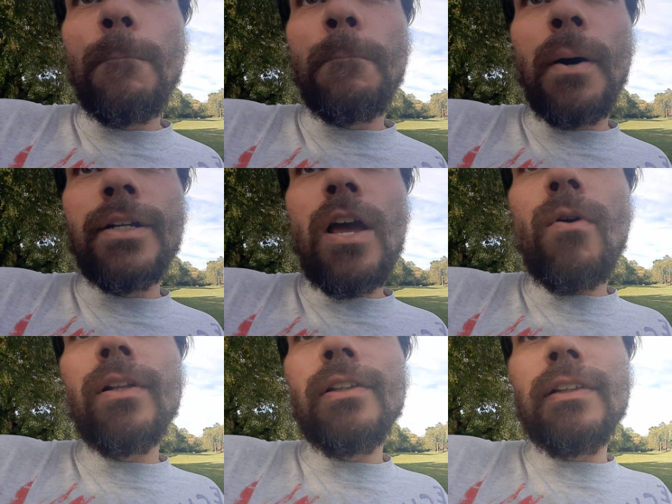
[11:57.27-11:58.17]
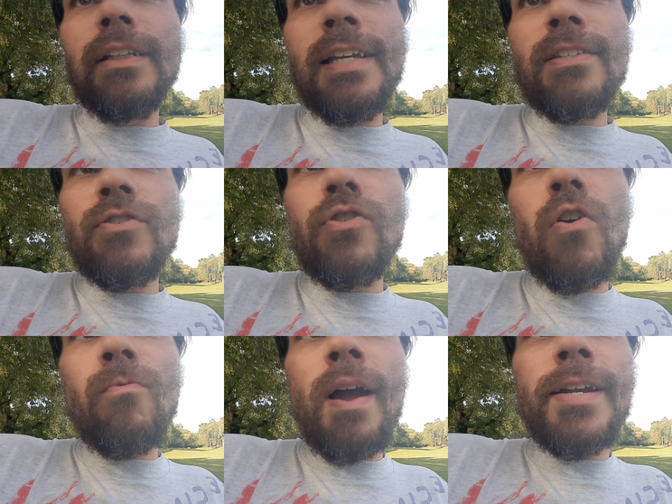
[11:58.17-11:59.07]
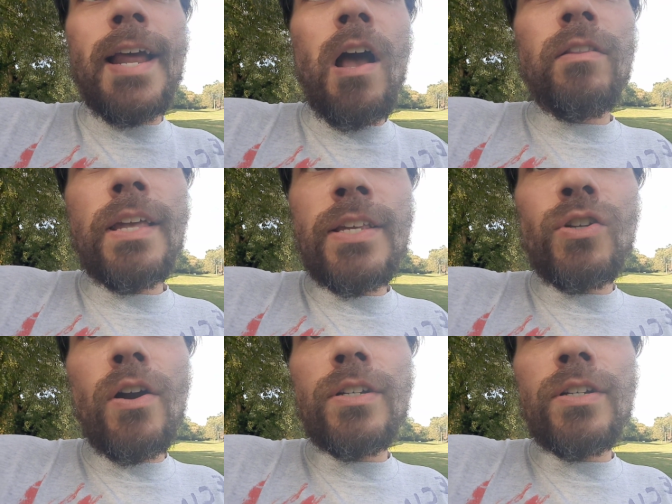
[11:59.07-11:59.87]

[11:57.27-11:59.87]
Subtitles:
But I did want to at least let you know right now the start